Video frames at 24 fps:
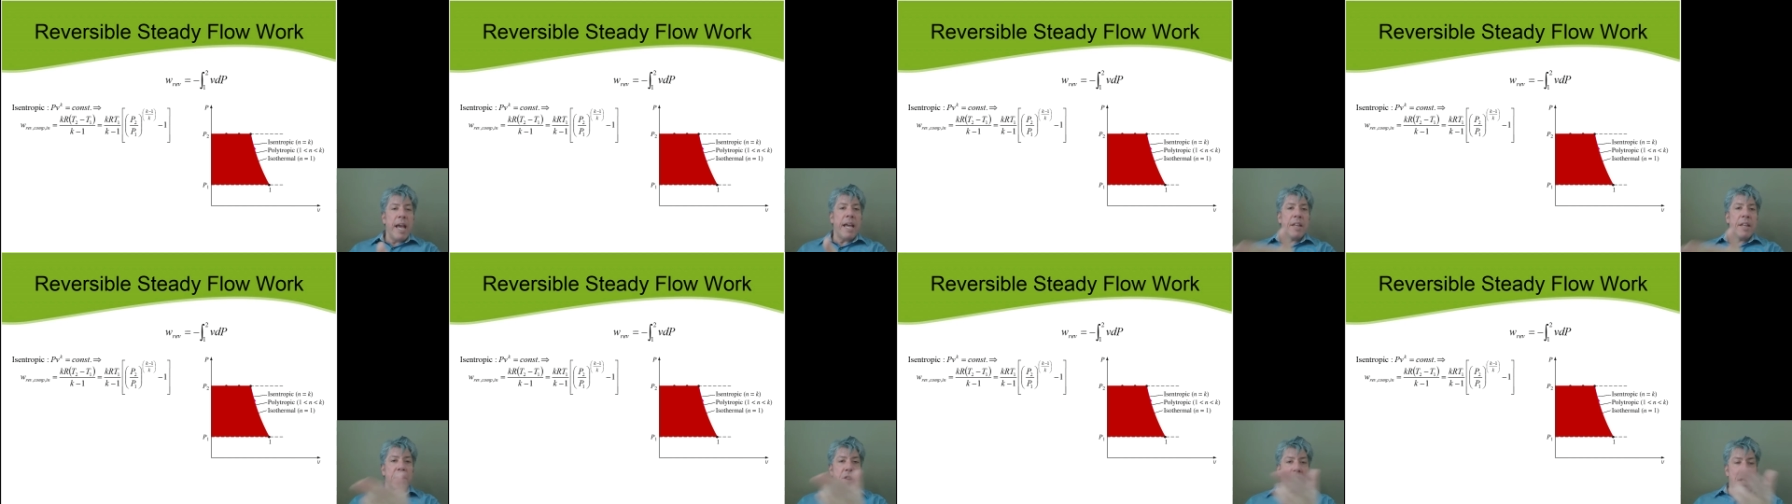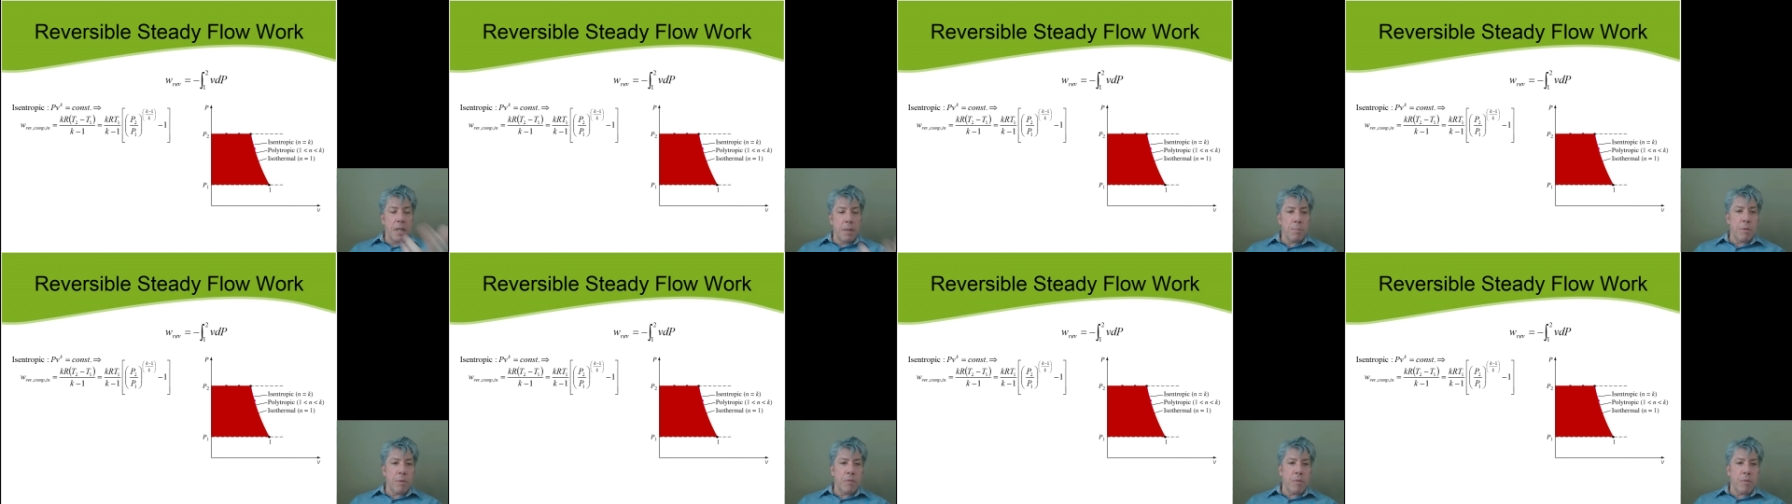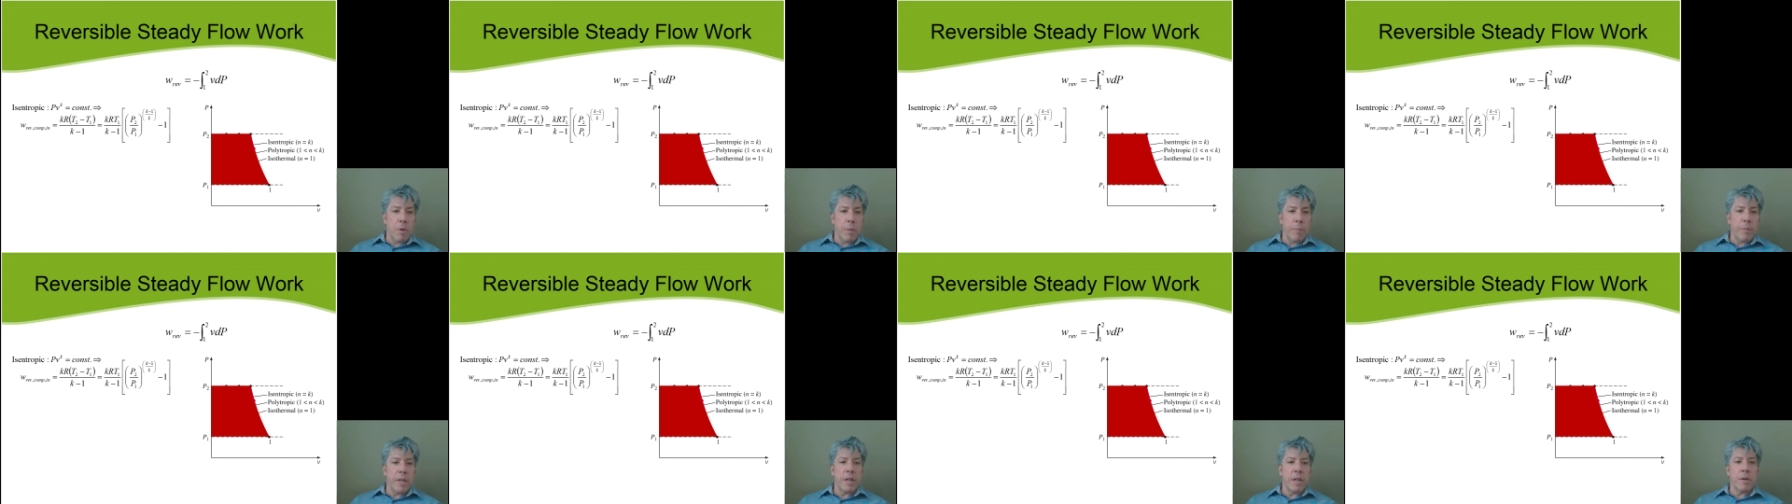and then
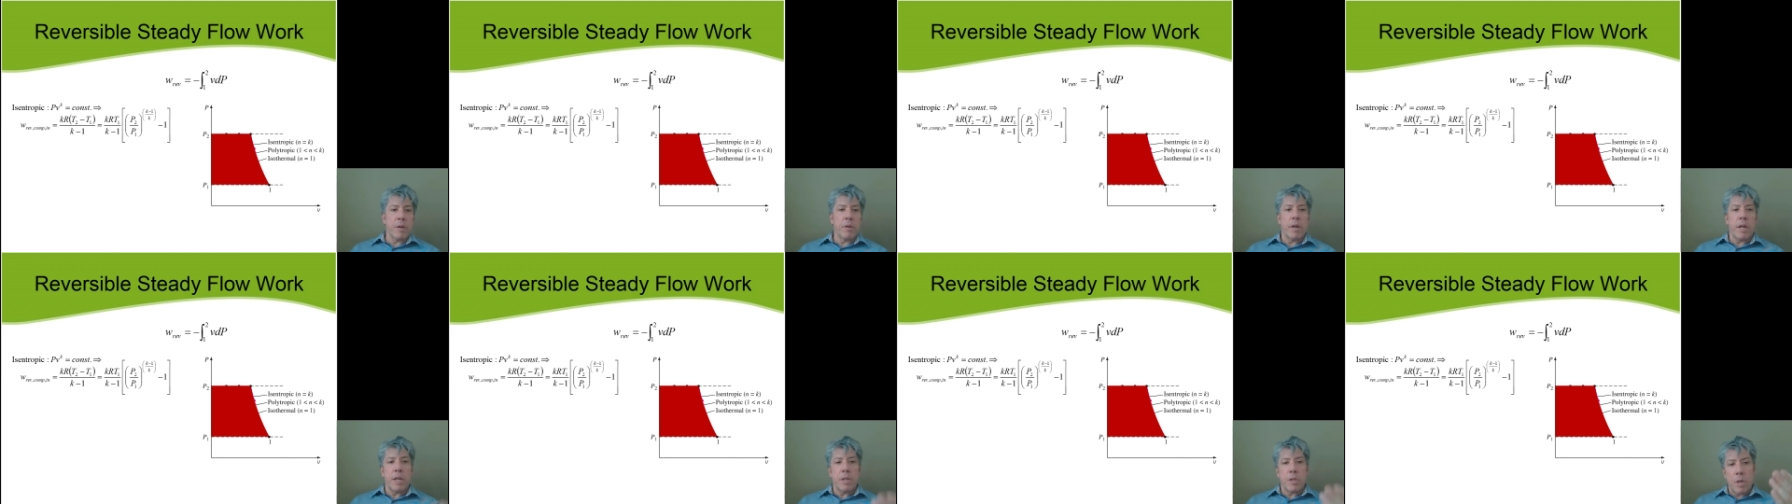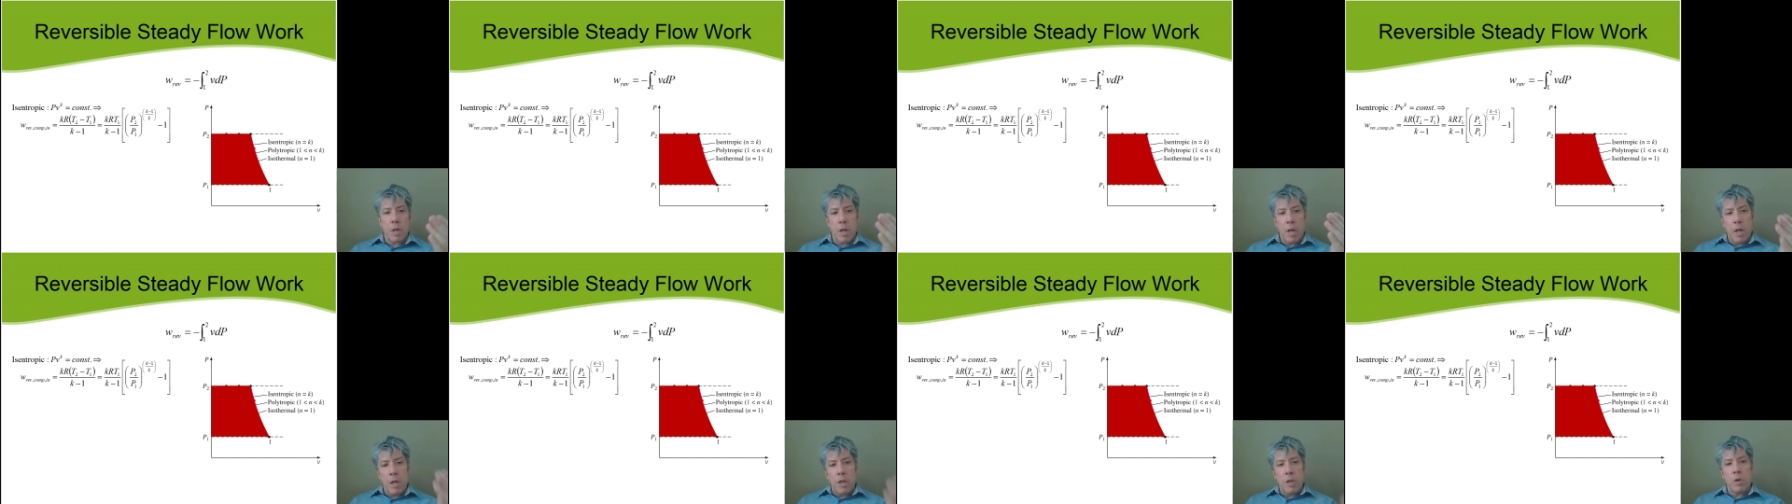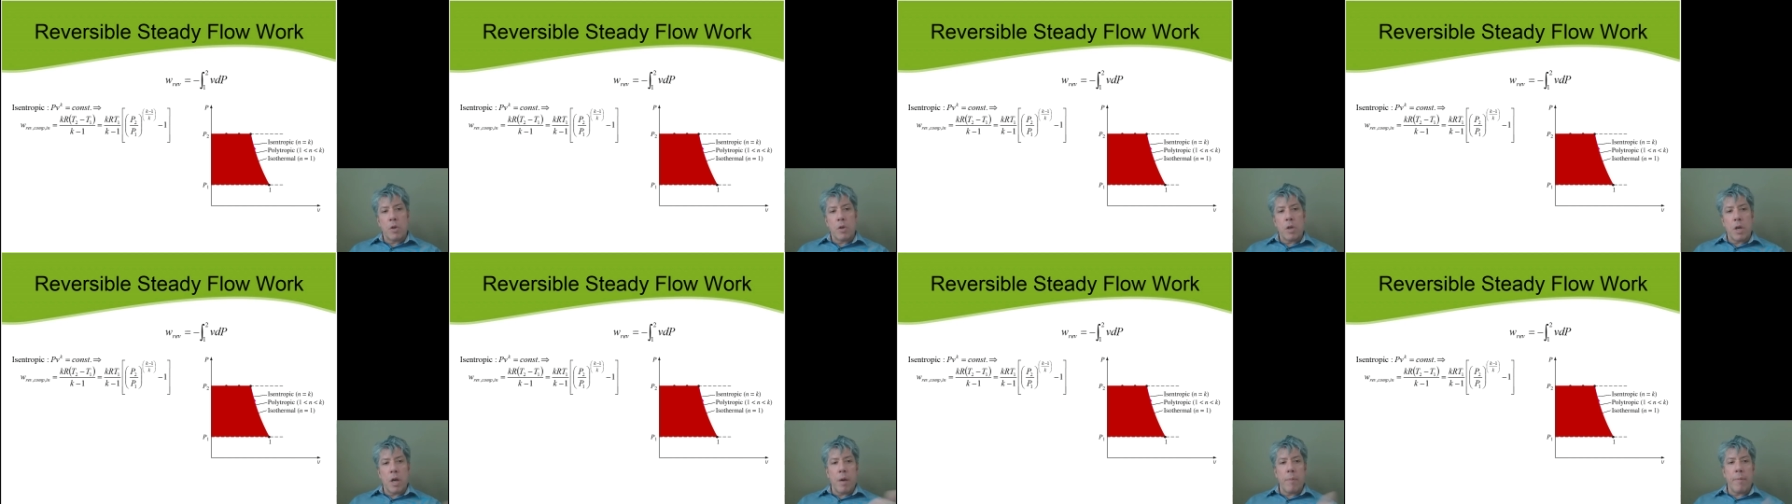perform the integration,
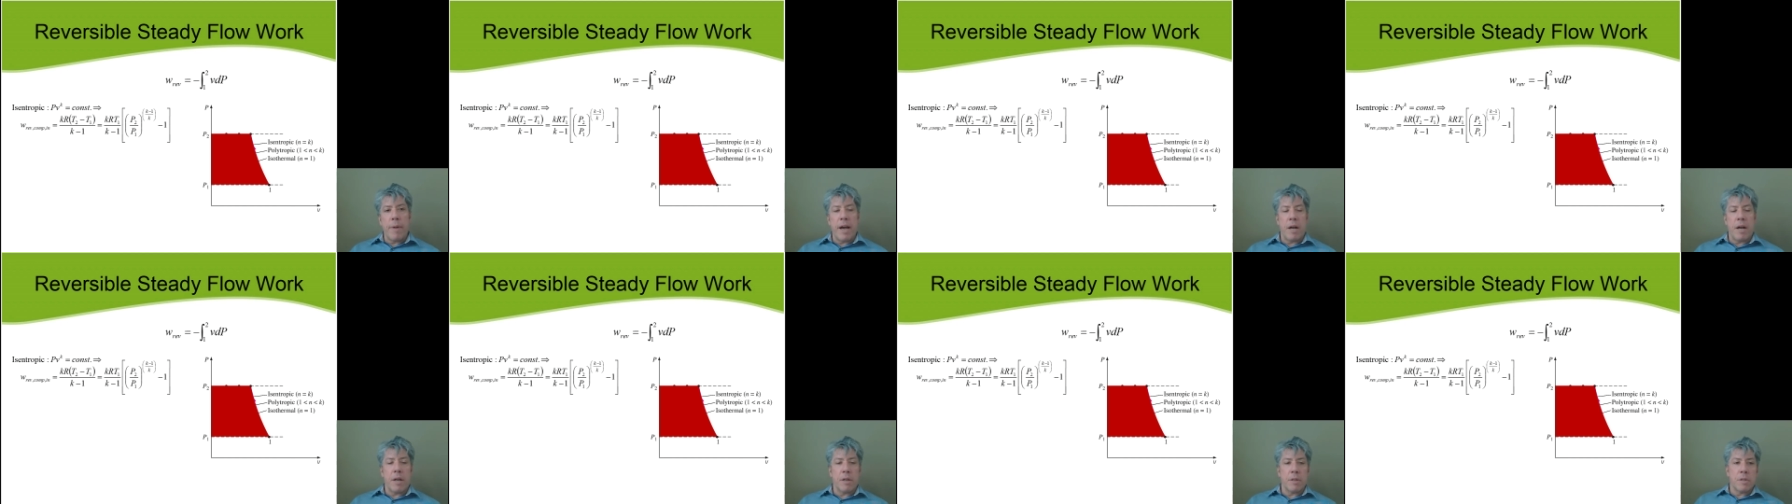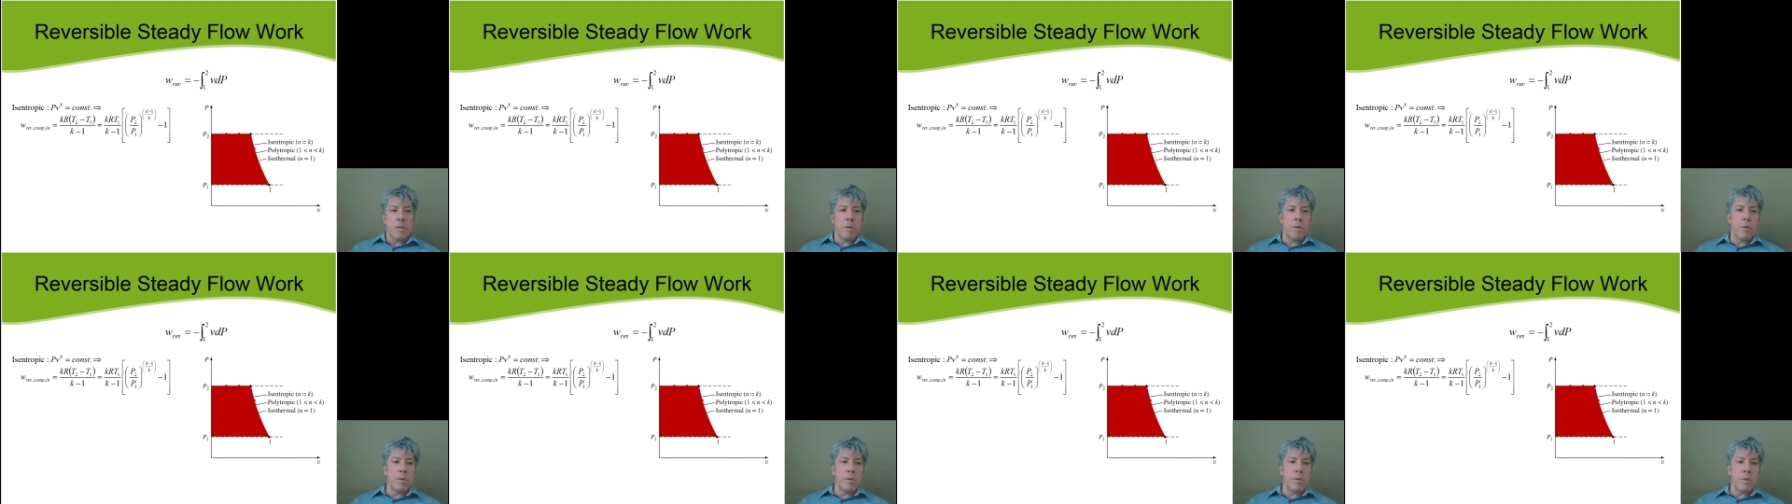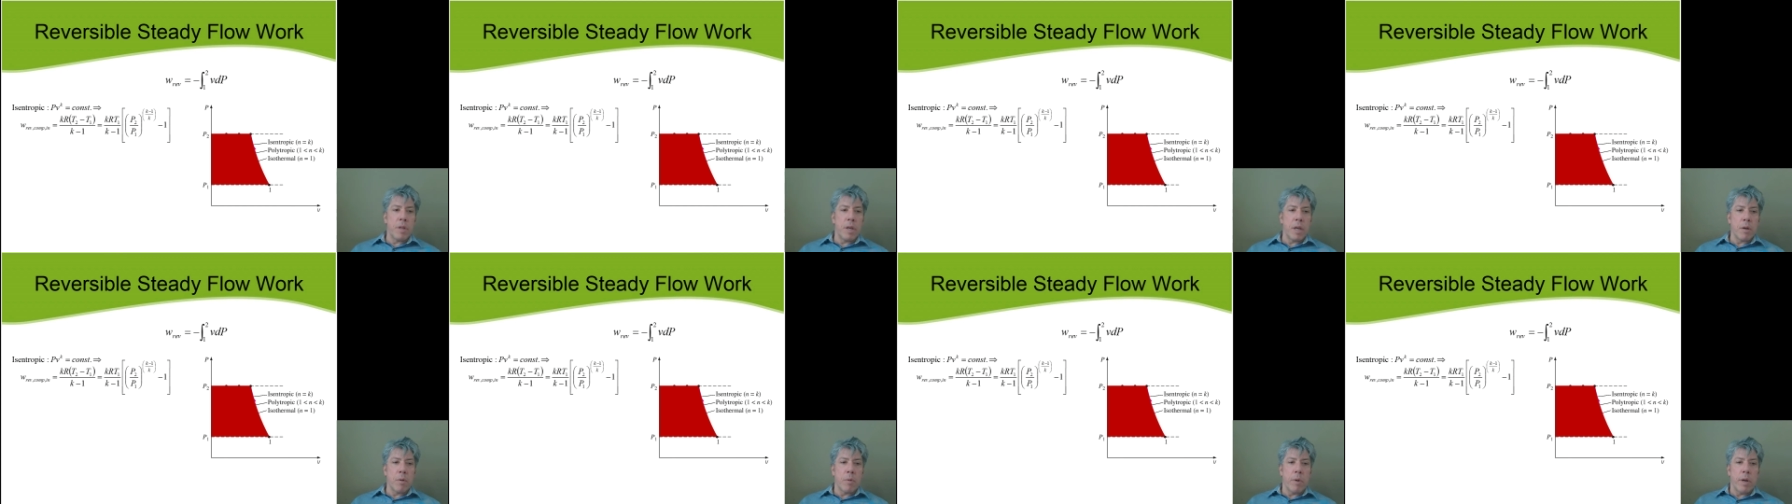you come out to
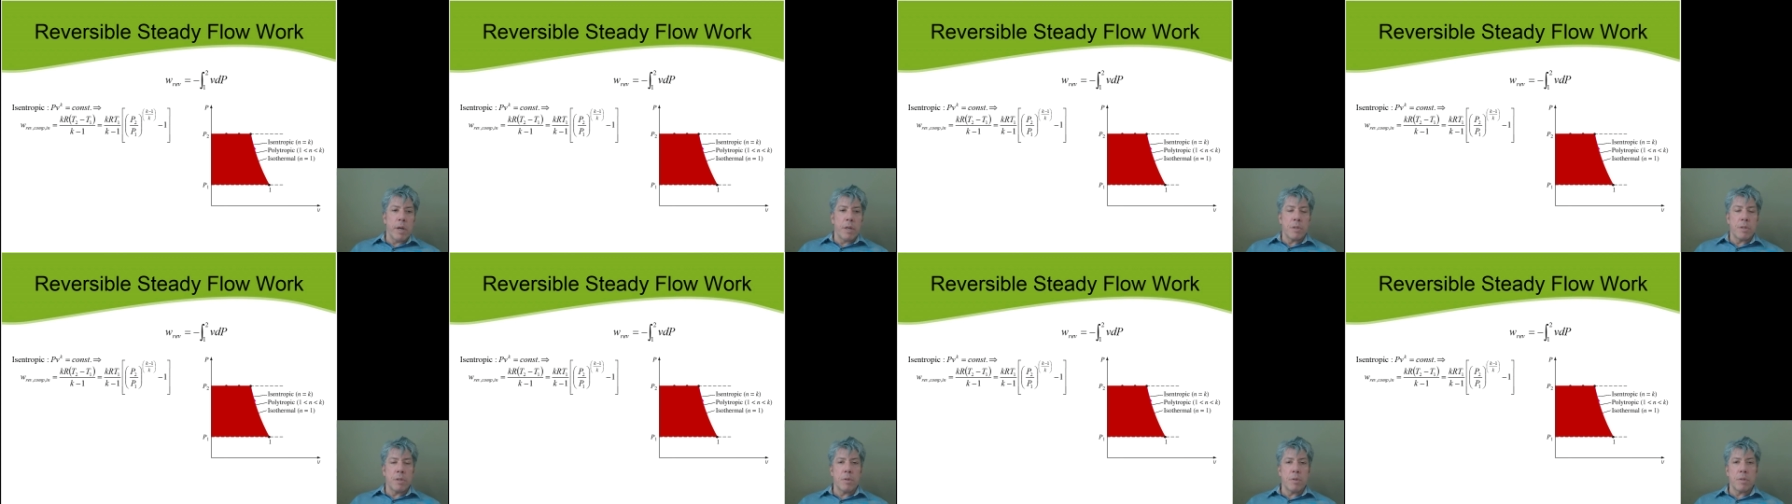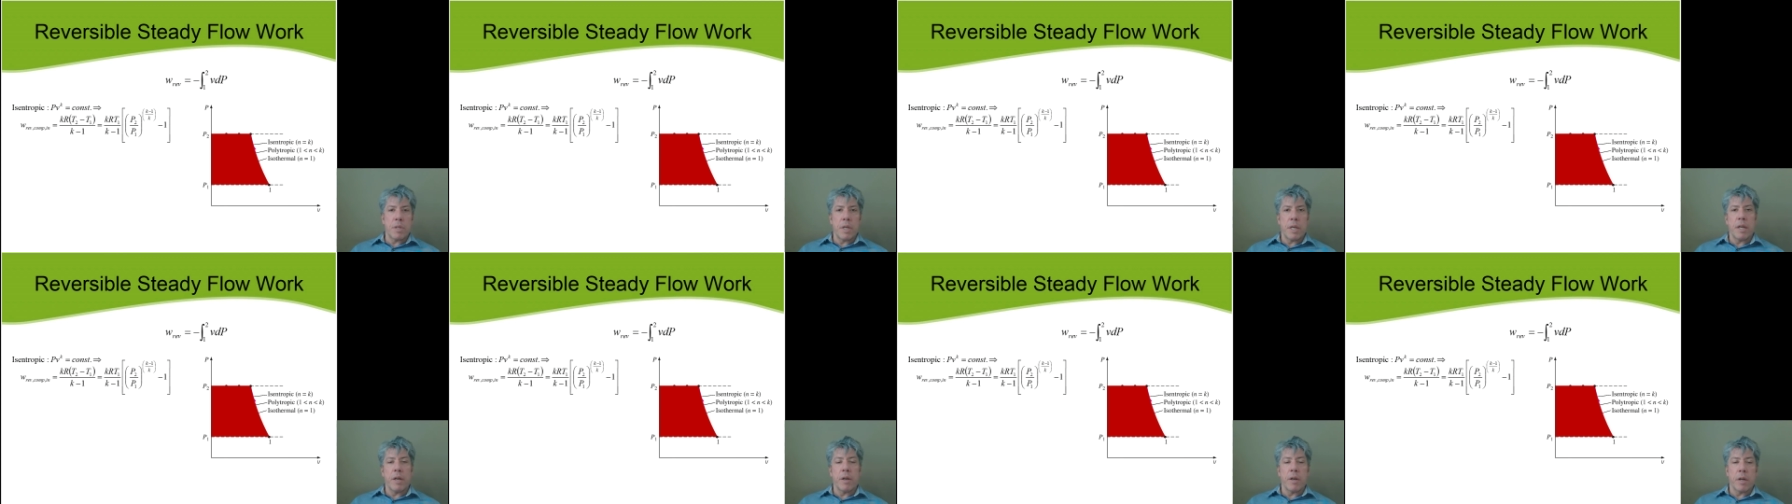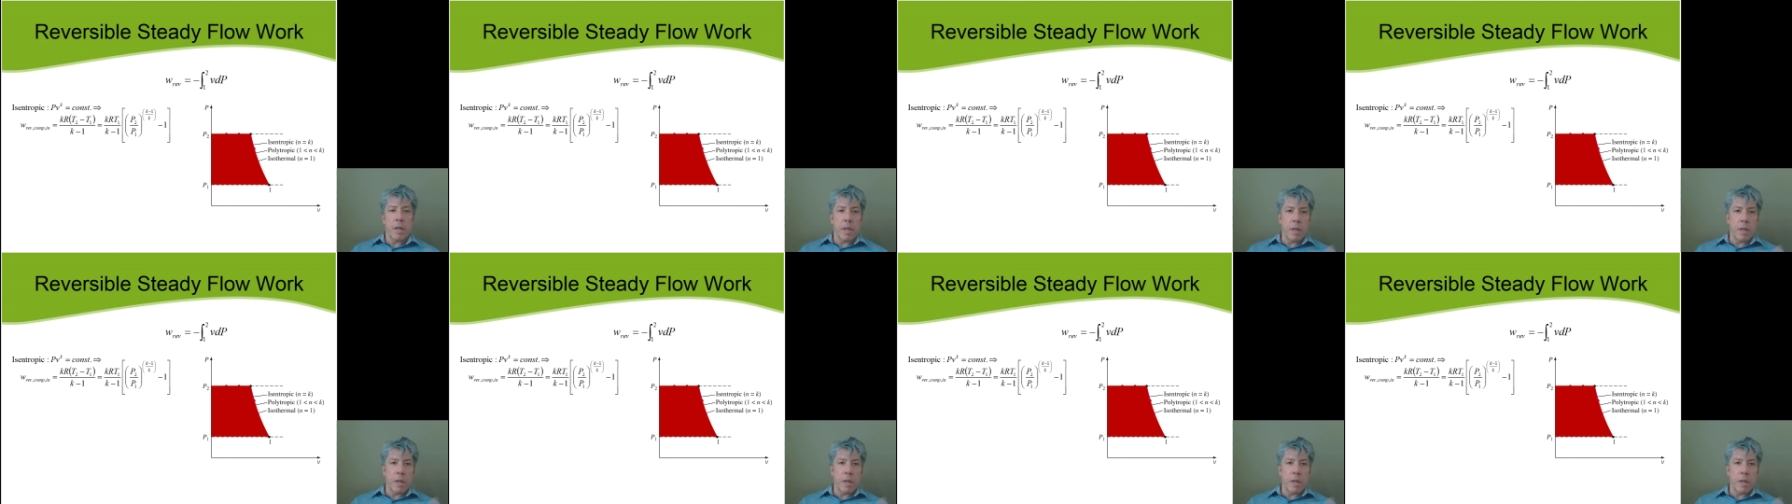the equation you see here.